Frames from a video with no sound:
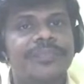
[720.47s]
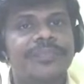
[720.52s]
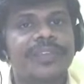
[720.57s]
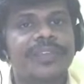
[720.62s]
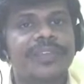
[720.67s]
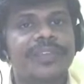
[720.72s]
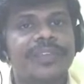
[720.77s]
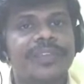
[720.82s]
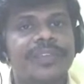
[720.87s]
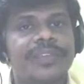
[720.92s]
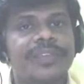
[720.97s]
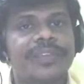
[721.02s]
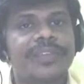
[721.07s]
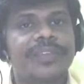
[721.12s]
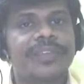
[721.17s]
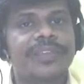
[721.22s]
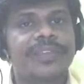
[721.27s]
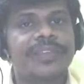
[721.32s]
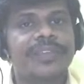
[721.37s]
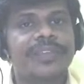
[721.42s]
And
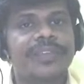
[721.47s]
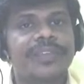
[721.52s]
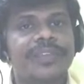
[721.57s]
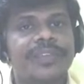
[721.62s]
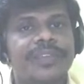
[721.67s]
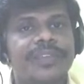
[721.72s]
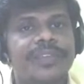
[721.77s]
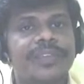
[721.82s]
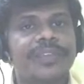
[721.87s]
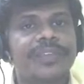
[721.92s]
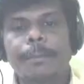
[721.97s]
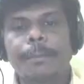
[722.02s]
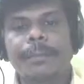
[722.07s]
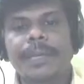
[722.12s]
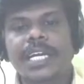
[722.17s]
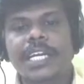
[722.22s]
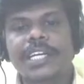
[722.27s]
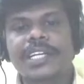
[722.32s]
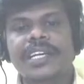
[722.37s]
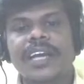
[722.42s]
the tunica
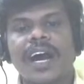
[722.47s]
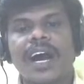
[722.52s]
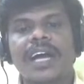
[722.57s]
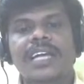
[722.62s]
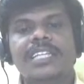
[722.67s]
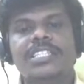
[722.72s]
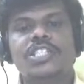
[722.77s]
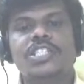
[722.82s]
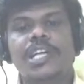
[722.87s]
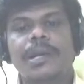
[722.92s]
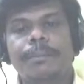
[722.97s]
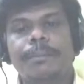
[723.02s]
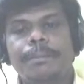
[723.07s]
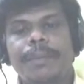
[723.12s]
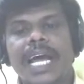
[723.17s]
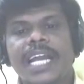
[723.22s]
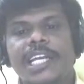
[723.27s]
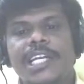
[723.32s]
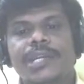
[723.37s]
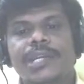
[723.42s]
media is
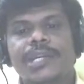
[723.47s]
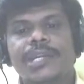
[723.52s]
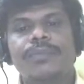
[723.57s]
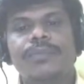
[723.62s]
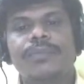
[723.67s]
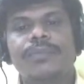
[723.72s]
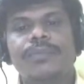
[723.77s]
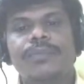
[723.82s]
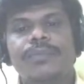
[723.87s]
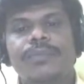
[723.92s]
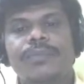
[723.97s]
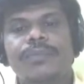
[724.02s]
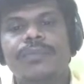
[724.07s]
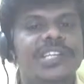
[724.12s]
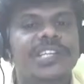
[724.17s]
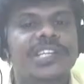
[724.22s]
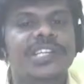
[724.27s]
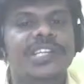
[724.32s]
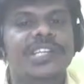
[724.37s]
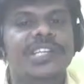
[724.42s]
comparatively thin
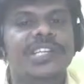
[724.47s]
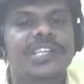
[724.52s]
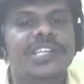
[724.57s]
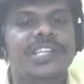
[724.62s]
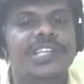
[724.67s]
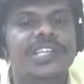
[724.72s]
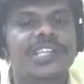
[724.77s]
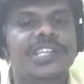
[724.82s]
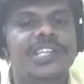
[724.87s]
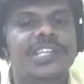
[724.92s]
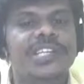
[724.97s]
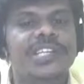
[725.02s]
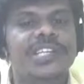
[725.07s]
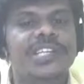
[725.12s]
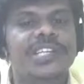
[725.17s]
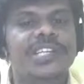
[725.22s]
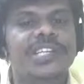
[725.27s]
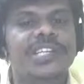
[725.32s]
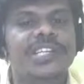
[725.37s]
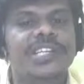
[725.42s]
in the veins.
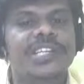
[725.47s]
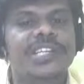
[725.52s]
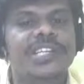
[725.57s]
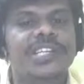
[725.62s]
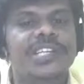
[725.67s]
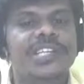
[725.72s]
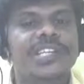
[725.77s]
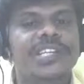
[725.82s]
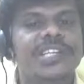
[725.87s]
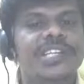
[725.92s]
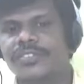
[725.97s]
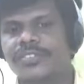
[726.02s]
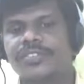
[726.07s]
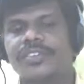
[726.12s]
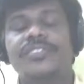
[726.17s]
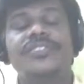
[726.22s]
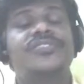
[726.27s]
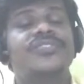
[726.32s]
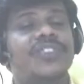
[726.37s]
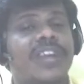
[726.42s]
Yes, this
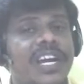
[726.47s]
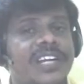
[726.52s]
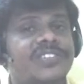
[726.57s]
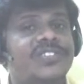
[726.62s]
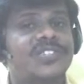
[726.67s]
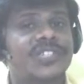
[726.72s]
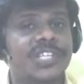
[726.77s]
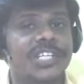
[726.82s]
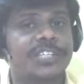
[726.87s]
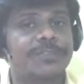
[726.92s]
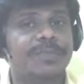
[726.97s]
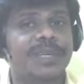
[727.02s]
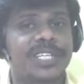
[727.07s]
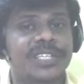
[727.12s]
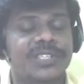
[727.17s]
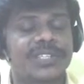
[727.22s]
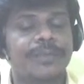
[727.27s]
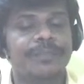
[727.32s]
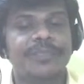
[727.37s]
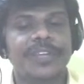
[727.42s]
is right statement.
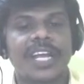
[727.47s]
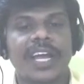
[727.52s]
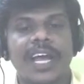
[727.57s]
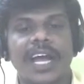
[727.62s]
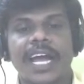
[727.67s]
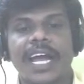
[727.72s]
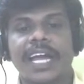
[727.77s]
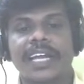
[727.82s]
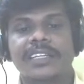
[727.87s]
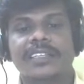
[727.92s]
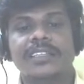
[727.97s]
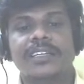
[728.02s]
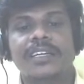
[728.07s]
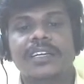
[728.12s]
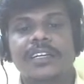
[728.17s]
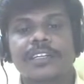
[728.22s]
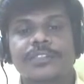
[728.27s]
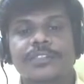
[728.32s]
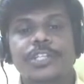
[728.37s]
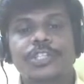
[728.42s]
And
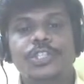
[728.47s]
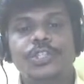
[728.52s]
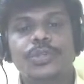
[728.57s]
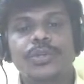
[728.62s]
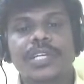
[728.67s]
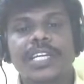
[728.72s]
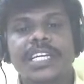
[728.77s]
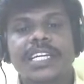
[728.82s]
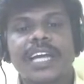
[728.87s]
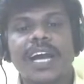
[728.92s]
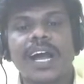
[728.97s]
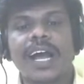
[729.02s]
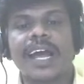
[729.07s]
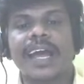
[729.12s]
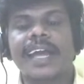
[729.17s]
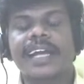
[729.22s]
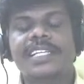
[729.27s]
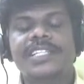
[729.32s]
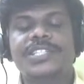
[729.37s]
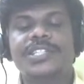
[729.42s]
the tunica
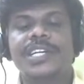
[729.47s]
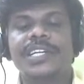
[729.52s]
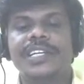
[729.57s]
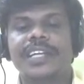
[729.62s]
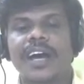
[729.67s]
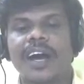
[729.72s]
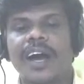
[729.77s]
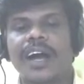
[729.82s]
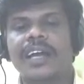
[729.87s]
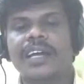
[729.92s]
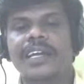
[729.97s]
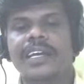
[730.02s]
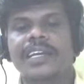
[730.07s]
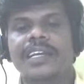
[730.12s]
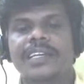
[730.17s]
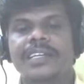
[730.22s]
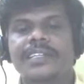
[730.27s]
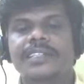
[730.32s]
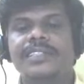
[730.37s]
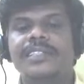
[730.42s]
externa
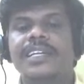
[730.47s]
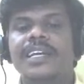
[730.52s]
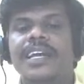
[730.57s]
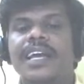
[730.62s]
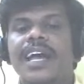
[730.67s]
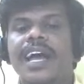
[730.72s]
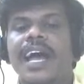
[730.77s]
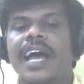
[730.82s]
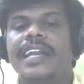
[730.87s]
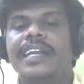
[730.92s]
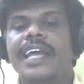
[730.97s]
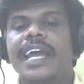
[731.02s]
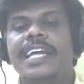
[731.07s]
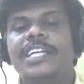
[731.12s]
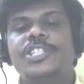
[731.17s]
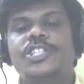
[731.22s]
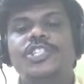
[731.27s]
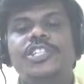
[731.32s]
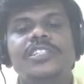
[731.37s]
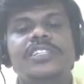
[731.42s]
is an
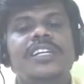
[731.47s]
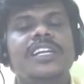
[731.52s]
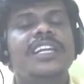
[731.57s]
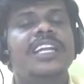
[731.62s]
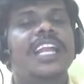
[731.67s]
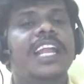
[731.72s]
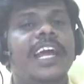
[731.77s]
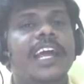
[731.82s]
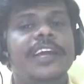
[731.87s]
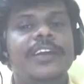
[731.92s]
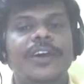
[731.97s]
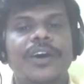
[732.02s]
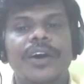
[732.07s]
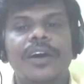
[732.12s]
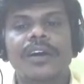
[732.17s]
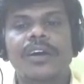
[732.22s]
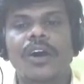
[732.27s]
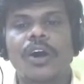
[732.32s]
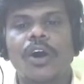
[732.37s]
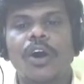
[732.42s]
external layer
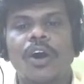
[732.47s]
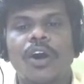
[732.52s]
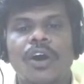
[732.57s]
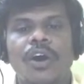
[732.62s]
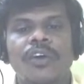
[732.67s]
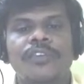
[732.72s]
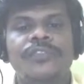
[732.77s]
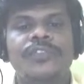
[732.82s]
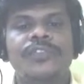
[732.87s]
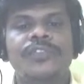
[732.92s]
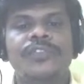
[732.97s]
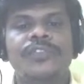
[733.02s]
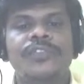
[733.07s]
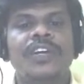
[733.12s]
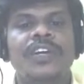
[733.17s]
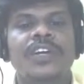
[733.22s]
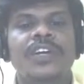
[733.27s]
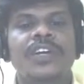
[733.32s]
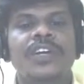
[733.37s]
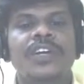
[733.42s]
of
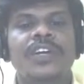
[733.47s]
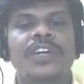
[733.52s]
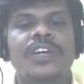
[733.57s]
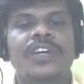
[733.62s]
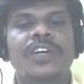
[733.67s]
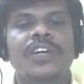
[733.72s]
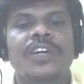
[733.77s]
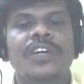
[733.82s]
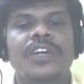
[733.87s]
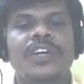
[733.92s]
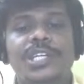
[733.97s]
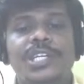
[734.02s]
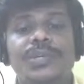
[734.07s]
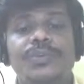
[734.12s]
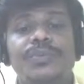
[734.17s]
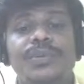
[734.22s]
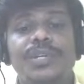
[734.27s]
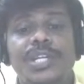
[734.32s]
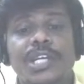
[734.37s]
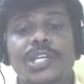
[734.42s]
fibrous connective
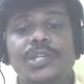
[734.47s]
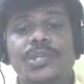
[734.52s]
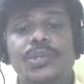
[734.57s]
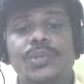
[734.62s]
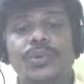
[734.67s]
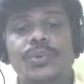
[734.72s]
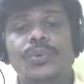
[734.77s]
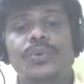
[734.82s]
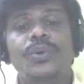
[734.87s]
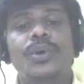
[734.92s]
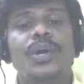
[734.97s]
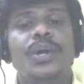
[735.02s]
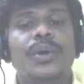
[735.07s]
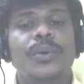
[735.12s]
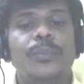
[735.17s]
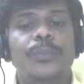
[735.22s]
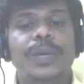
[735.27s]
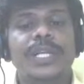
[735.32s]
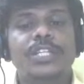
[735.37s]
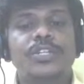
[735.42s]
tissue
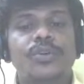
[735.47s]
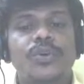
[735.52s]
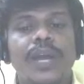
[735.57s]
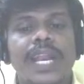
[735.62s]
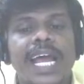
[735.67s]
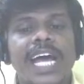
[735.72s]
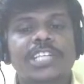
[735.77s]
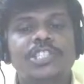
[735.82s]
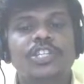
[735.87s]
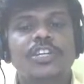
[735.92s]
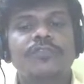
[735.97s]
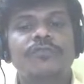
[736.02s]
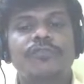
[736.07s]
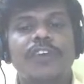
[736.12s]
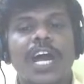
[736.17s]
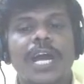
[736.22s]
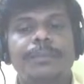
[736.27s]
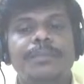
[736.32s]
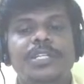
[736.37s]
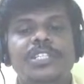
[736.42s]
with collagen
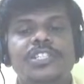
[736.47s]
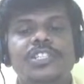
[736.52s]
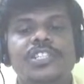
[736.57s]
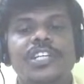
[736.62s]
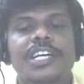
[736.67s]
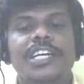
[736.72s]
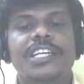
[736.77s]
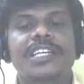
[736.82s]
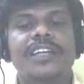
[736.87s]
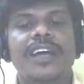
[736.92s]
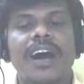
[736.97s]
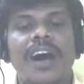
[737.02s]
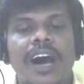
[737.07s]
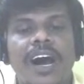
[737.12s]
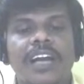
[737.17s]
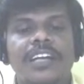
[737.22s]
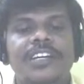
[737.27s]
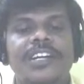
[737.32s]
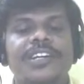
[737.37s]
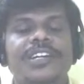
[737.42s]
fibers in
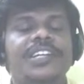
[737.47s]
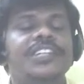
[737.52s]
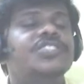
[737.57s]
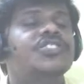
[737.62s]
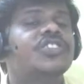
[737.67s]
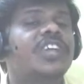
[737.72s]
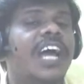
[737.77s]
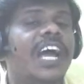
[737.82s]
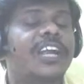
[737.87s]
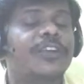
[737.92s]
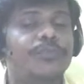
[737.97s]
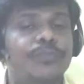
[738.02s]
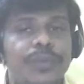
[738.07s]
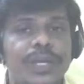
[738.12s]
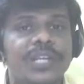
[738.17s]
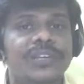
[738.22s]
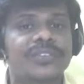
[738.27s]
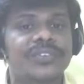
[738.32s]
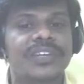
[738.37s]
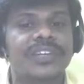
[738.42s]
arteries and
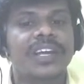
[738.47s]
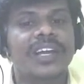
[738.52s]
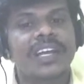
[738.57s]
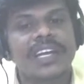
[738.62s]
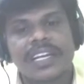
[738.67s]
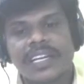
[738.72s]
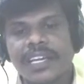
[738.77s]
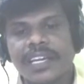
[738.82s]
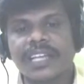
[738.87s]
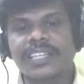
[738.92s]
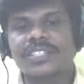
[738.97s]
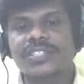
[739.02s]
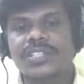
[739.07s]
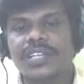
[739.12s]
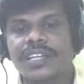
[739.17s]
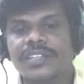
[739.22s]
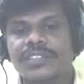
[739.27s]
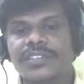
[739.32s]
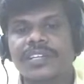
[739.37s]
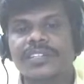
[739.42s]
veins. Yes,
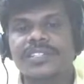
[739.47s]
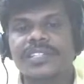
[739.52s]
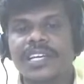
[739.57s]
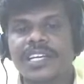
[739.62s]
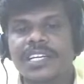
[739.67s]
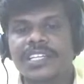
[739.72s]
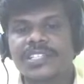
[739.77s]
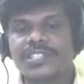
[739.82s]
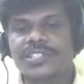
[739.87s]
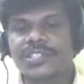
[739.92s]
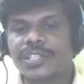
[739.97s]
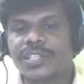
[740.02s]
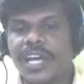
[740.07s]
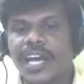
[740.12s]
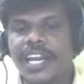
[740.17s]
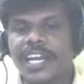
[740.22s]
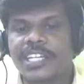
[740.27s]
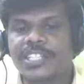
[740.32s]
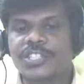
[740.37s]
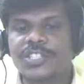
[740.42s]
this is an
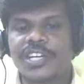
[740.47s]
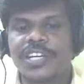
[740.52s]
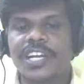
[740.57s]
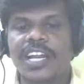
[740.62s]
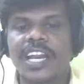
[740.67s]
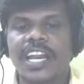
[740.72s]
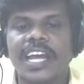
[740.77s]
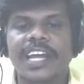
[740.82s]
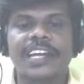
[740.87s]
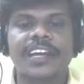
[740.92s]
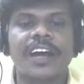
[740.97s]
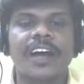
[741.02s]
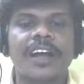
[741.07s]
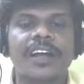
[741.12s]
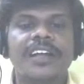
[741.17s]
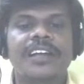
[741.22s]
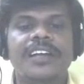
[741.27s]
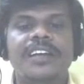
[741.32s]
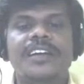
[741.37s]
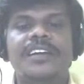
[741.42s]
external layer
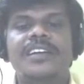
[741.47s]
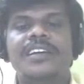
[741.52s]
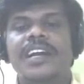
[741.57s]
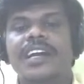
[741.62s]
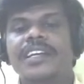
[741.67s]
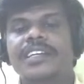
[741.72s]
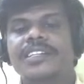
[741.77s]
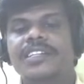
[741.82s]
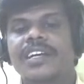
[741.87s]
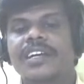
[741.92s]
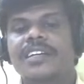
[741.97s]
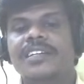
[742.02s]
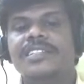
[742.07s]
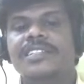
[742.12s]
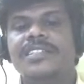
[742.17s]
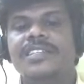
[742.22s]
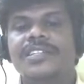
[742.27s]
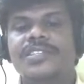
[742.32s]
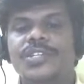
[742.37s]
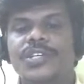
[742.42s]

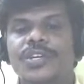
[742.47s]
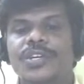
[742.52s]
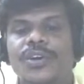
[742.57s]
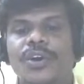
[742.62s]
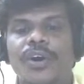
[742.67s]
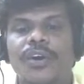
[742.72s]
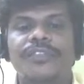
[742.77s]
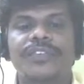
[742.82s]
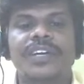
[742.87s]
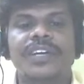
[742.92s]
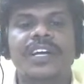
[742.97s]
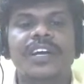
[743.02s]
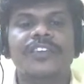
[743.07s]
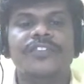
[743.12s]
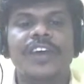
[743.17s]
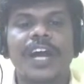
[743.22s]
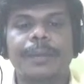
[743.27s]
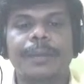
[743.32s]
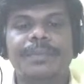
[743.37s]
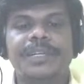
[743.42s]
consisting of
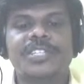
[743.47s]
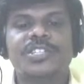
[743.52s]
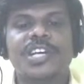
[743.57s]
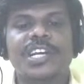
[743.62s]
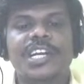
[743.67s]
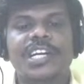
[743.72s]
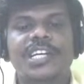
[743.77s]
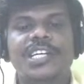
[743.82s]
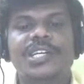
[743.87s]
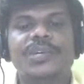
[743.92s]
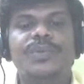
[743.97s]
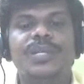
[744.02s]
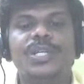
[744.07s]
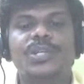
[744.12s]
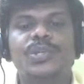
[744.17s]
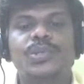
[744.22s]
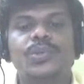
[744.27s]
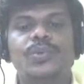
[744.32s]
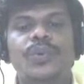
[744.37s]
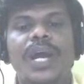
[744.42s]
fibrous connective
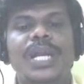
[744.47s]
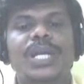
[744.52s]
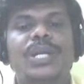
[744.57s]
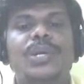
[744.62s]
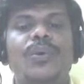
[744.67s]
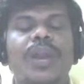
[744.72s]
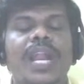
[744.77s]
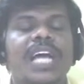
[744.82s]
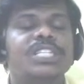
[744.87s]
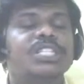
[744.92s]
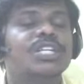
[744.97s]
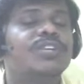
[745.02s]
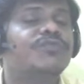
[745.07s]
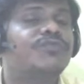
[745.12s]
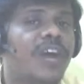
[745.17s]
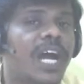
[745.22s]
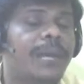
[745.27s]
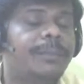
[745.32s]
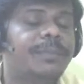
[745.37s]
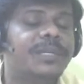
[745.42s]
tissue and collagen
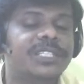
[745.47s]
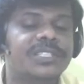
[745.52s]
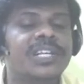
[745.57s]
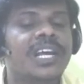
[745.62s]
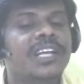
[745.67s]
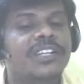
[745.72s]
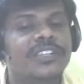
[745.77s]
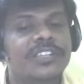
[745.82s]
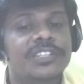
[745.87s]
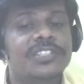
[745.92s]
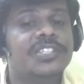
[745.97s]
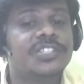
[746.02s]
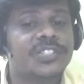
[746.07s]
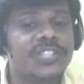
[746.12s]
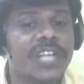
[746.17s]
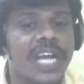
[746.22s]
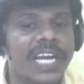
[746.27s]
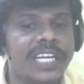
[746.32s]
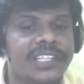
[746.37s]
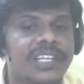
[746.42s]
fibers. This is
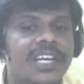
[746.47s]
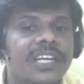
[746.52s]
right.